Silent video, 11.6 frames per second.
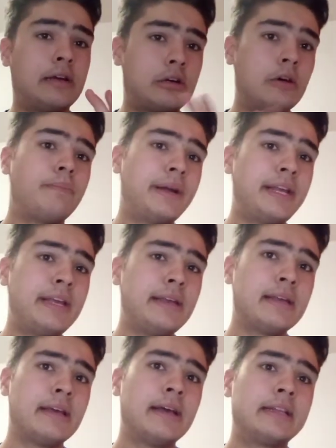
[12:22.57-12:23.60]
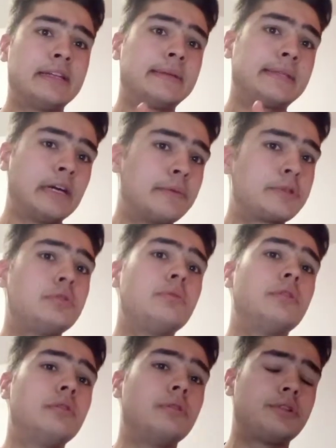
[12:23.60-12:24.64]
company that helps
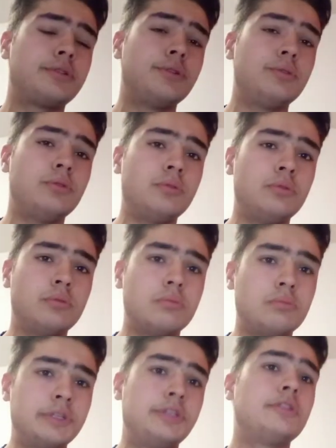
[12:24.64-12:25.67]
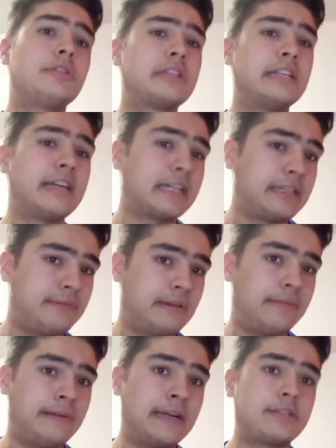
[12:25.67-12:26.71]
to reduce the negative
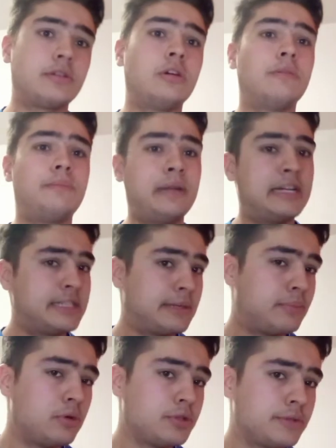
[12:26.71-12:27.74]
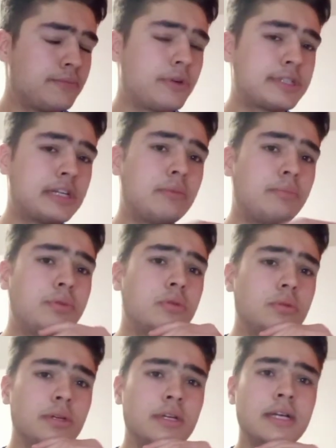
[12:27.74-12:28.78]
effects of plastic pollution, for
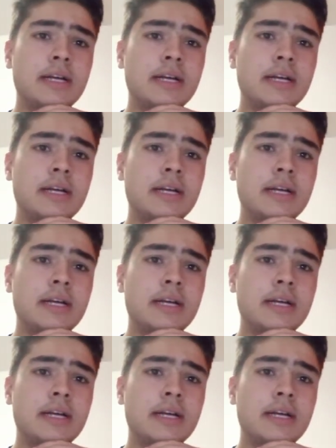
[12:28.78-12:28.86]
example,